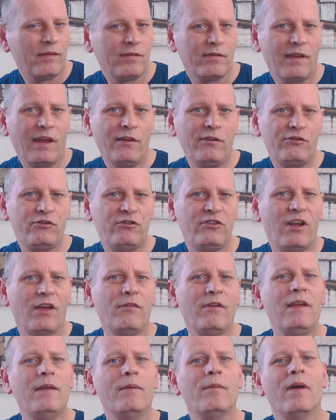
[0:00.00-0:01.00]
Nice
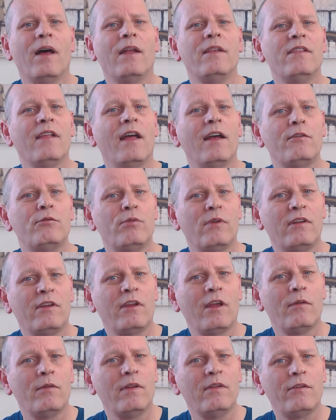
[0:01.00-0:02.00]
cherry and nice red
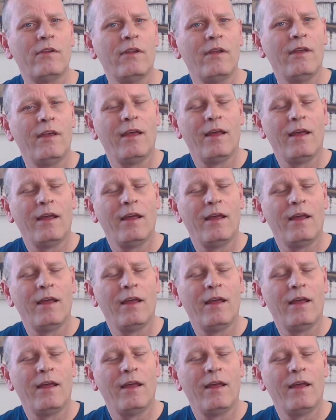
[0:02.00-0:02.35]
currant.